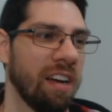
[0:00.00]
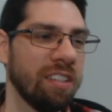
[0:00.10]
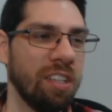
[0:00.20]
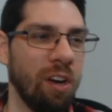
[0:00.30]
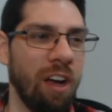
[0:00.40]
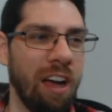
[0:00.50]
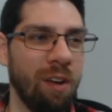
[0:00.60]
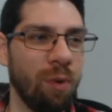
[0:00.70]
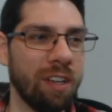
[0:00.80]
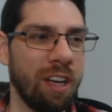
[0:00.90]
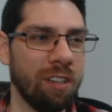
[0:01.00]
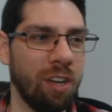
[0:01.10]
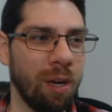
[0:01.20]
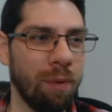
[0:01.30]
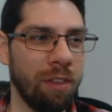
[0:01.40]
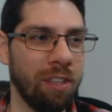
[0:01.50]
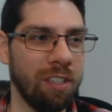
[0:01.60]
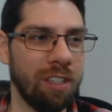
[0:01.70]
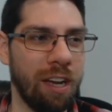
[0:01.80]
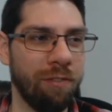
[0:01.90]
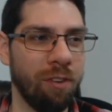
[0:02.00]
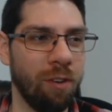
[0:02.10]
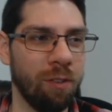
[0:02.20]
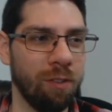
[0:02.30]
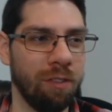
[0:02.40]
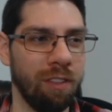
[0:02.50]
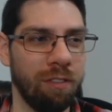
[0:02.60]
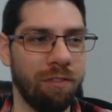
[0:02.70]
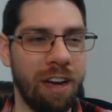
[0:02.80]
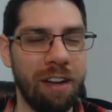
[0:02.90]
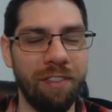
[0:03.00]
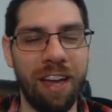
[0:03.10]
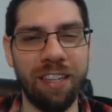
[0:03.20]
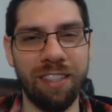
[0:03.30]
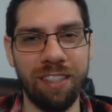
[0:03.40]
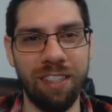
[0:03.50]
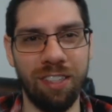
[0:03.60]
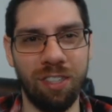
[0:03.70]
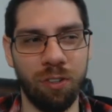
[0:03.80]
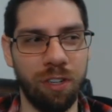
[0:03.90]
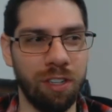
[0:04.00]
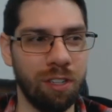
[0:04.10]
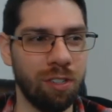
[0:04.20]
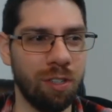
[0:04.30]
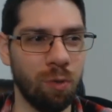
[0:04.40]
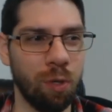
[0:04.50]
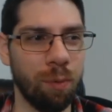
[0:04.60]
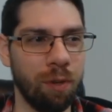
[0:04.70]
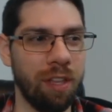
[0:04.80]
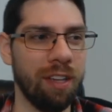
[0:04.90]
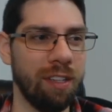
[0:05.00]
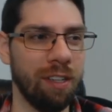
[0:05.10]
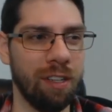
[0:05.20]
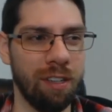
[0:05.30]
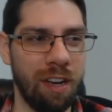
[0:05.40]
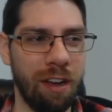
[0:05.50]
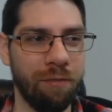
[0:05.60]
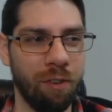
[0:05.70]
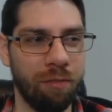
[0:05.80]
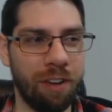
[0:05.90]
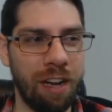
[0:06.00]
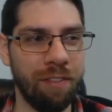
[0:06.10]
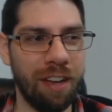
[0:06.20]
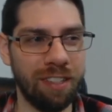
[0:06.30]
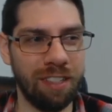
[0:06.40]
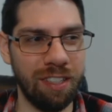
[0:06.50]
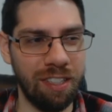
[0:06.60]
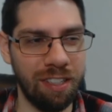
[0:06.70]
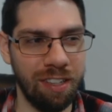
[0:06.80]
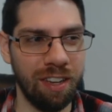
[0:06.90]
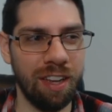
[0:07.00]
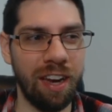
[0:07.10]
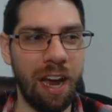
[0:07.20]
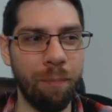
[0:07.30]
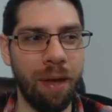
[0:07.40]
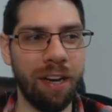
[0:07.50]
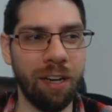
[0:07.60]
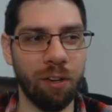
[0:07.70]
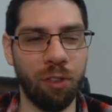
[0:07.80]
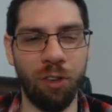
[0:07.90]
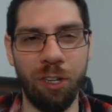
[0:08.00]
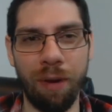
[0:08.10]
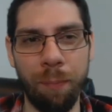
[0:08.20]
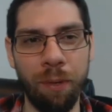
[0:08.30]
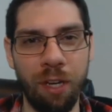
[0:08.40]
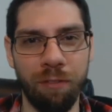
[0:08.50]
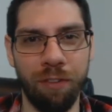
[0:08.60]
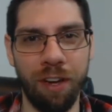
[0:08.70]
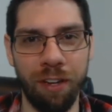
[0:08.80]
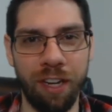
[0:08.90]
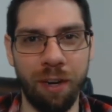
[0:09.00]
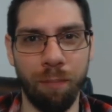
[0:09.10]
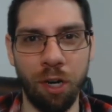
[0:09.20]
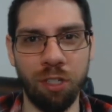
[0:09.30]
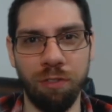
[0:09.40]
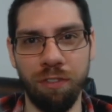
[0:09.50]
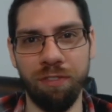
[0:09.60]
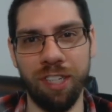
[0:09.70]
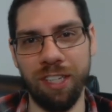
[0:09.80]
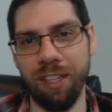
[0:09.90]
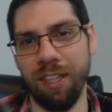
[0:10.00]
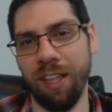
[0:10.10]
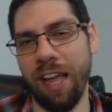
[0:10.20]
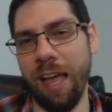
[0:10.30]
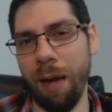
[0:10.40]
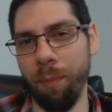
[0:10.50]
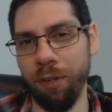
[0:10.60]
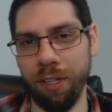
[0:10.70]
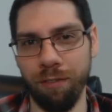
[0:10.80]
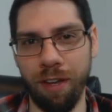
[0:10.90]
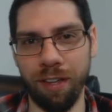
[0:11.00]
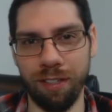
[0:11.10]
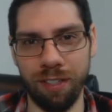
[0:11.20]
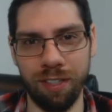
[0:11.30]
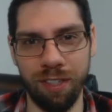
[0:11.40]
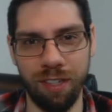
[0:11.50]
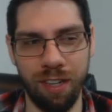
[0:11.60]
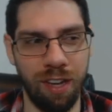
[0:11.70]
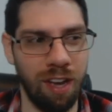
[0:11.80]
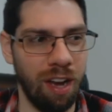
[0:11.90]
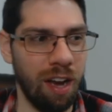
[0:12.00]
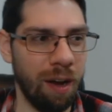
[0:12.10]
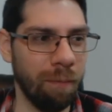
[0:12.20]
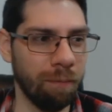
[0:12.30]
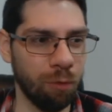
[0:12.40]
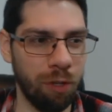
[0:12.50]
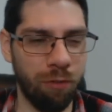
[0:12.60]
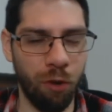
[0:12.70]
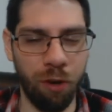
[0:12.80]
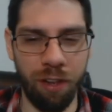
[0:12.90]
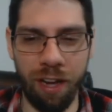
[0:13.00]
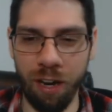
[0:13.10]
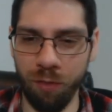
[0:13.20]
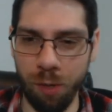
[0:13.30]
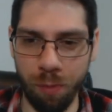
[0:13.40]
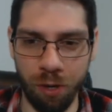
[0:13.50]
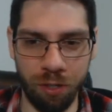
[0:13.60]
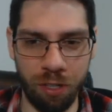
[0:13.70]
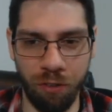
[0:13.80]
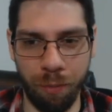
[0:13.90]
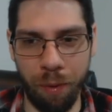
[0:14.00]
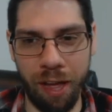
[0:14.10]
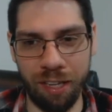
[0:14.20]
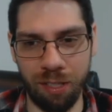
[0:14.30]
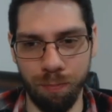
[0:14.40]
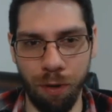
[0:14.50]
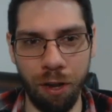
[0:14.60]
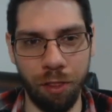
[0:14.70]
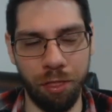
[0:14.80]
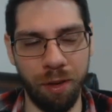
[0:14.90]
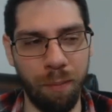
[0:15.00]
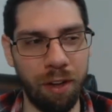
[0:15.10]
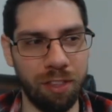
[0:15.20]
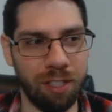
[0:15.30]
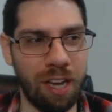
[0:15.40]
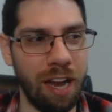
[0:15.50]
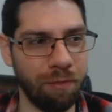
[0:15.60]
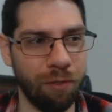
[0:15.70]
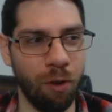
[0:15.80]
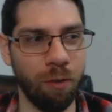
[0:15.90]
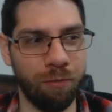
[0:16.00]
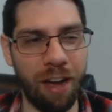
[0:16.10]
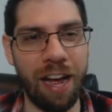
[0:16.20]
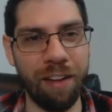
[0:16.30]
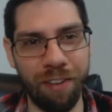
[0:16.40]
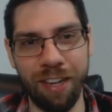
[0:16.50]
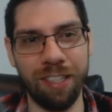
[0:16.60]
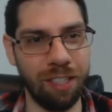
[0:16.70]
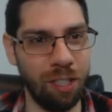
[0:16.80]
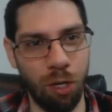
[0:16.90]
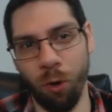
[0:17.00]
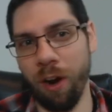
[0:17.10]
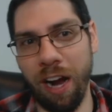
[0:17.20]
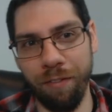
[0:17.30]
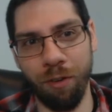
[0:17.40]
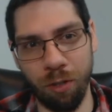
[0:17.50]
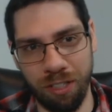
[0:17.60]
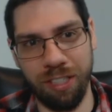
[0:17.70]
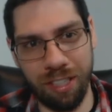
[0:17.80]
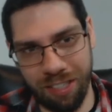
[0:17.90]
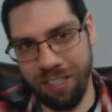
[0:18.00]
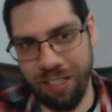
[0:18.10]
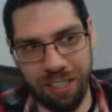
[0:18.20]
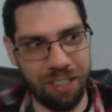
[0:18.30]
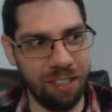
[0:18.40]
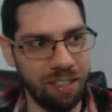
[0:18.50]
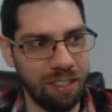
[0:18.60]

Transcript: So I want to talk about this iPhone 5 SE story. There's a rumor that the iPhone 5 SE and iPad Air 3 might be unveiled at a March 15th Apple event. We've heard a lot of rumors over the past month about this iPhone 5 SE or iPhone 6C.